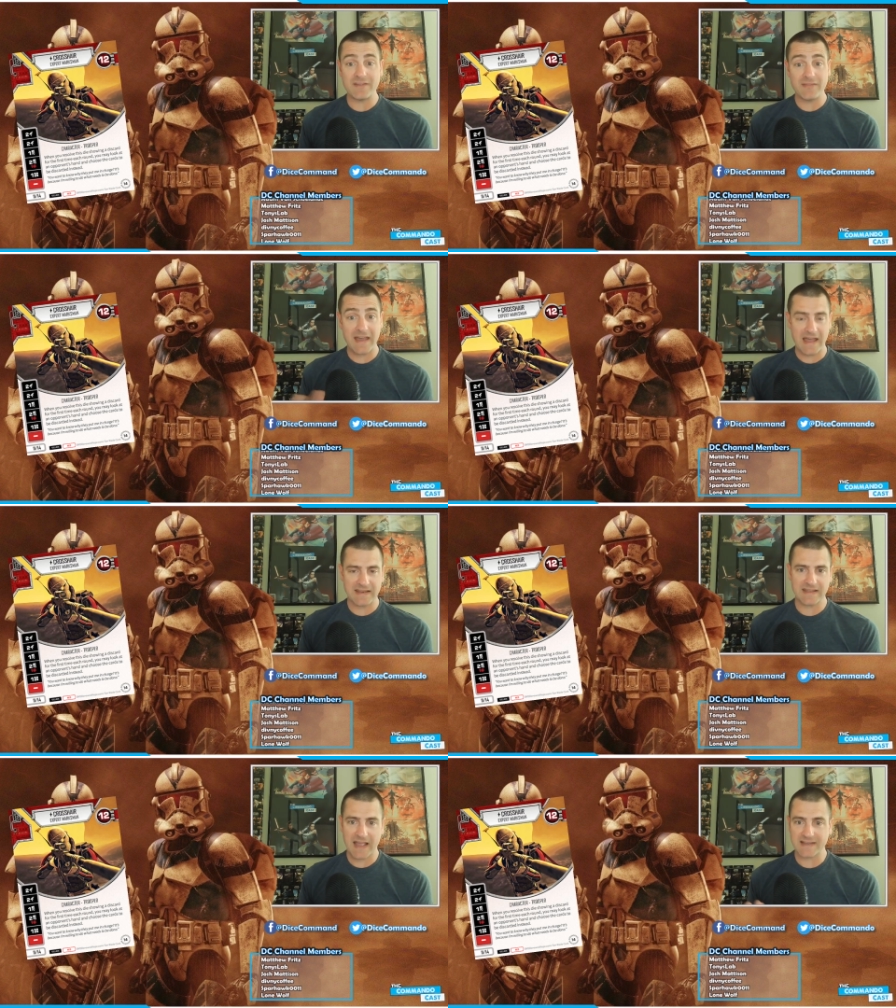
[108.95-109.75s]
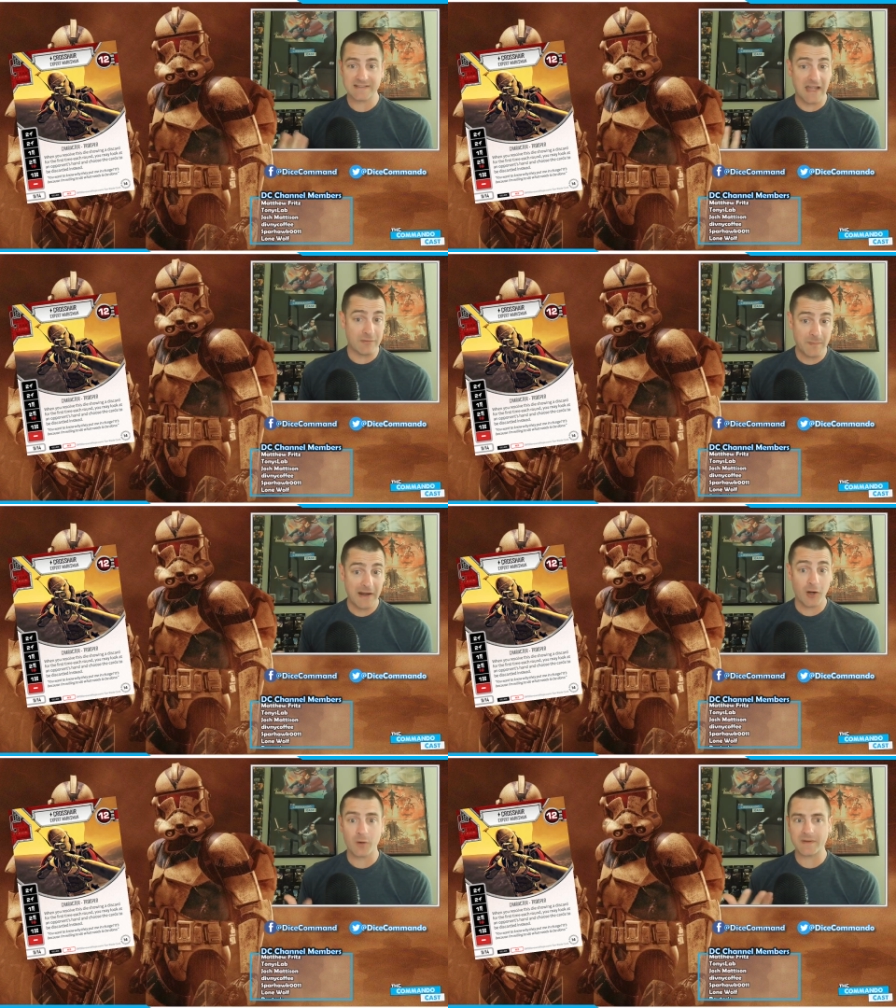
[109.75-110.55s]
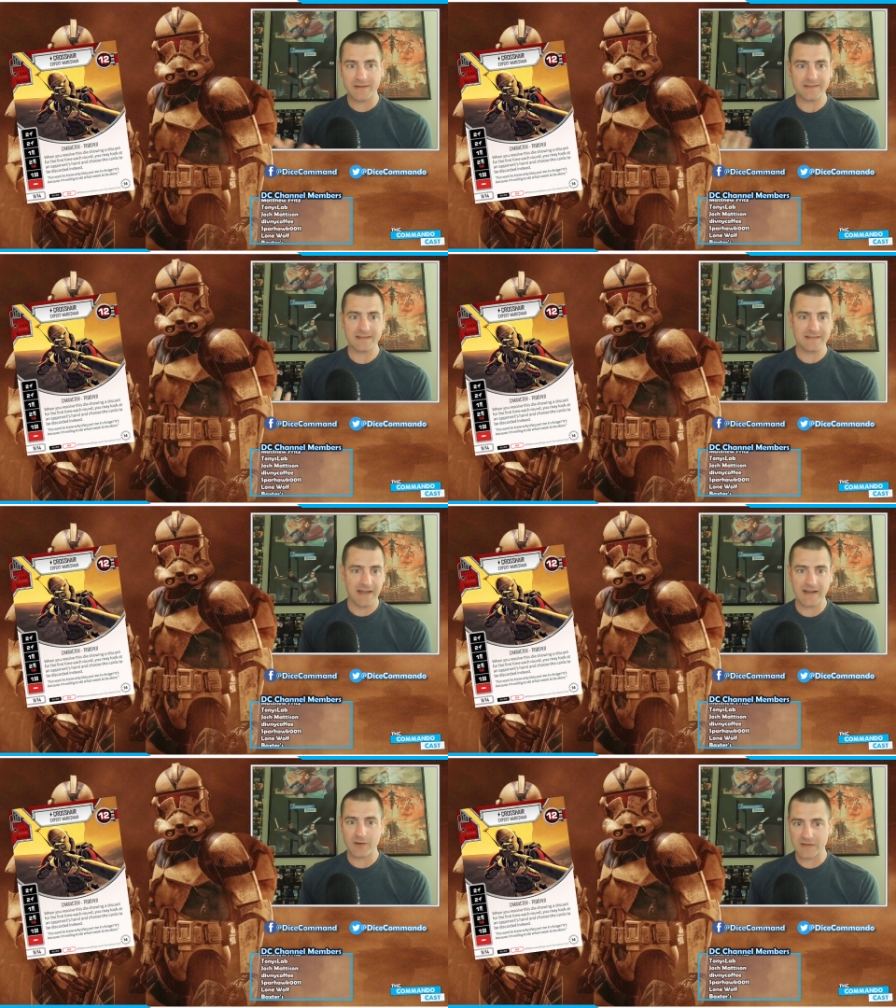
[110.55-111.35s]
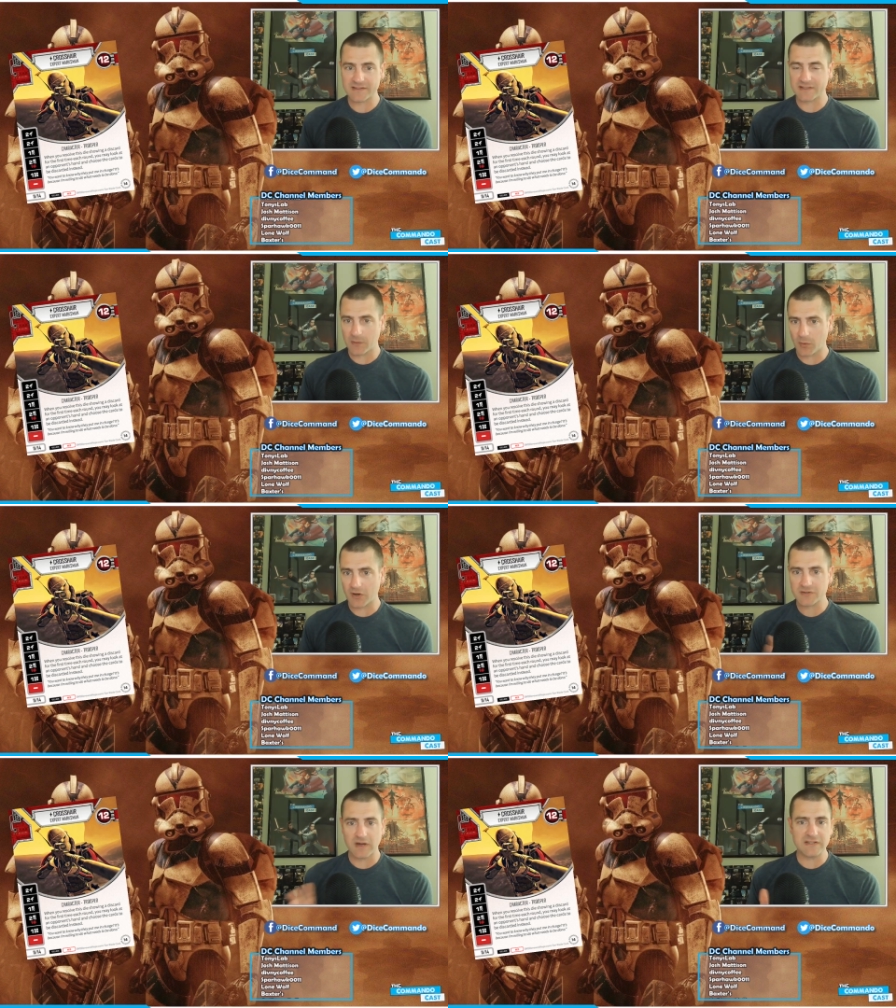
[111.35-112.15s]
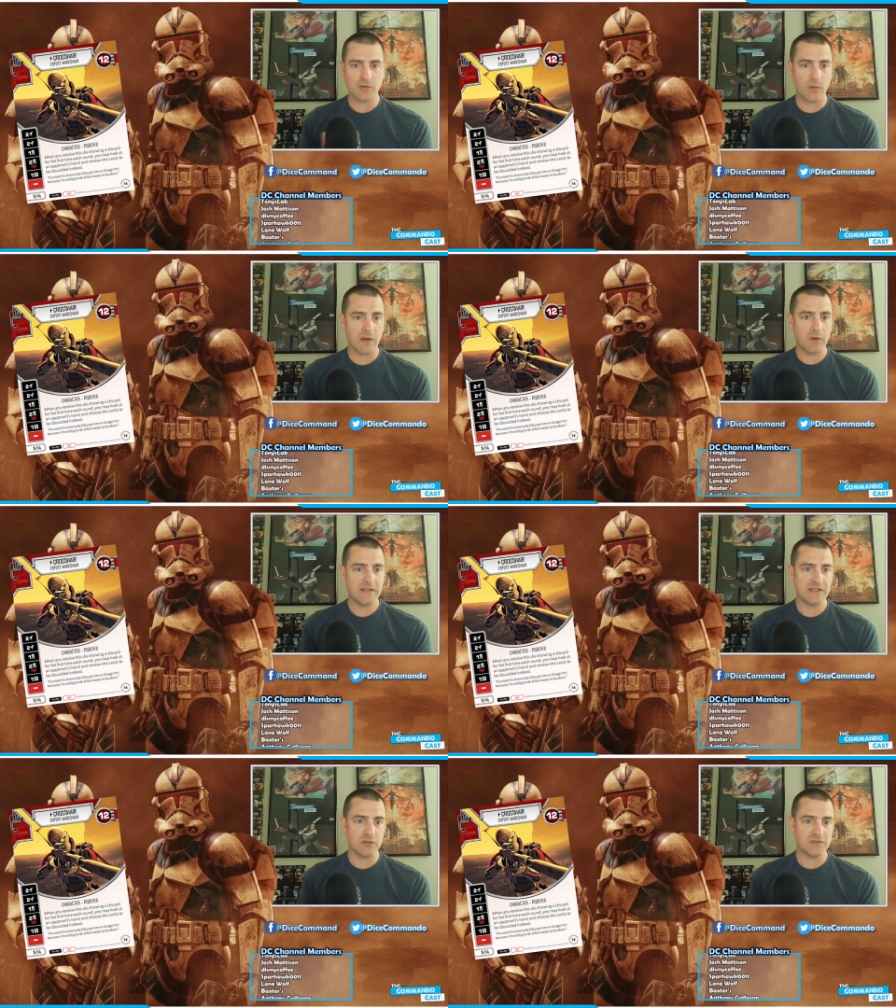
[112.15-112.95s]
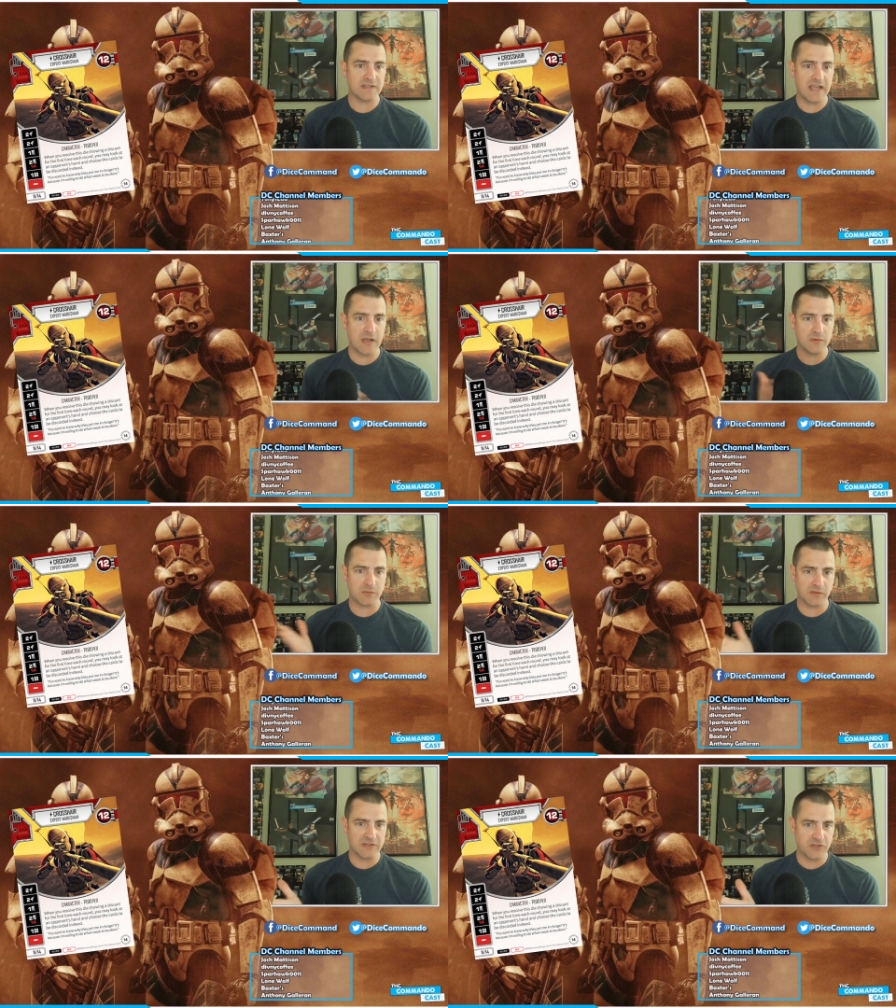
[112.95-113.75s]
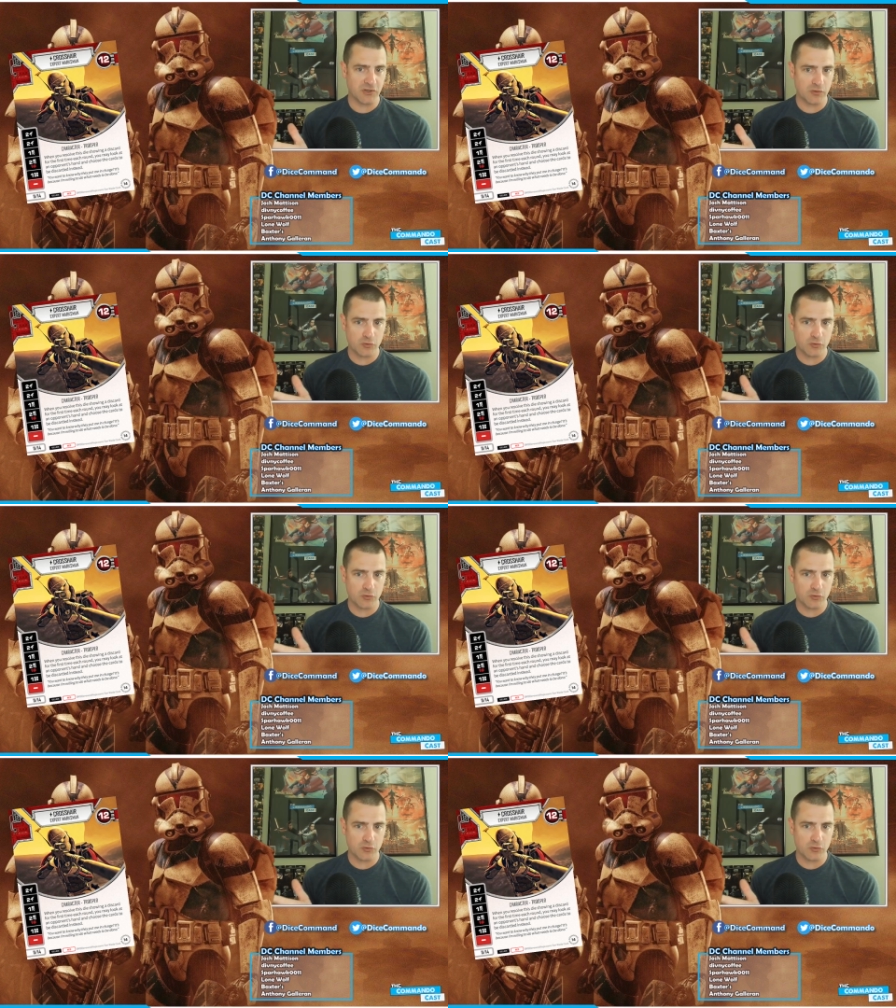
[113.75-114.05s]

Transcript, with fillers: in that he has to have a pair because that's kind of how destiny works right so what i wanted to do today was really drill,